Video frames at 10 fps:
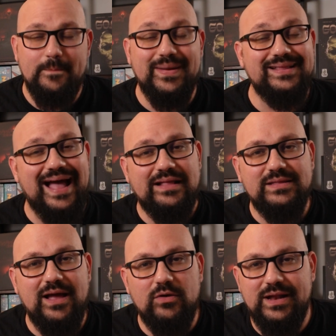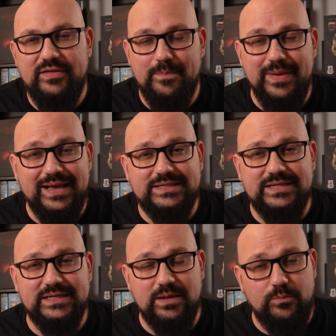But undoubtedly the biggest
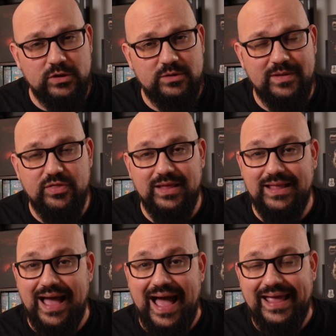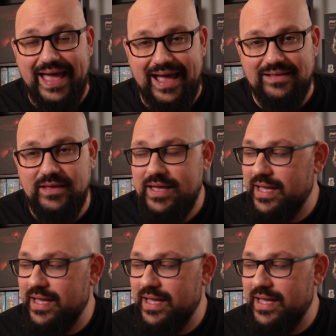disappointment that I had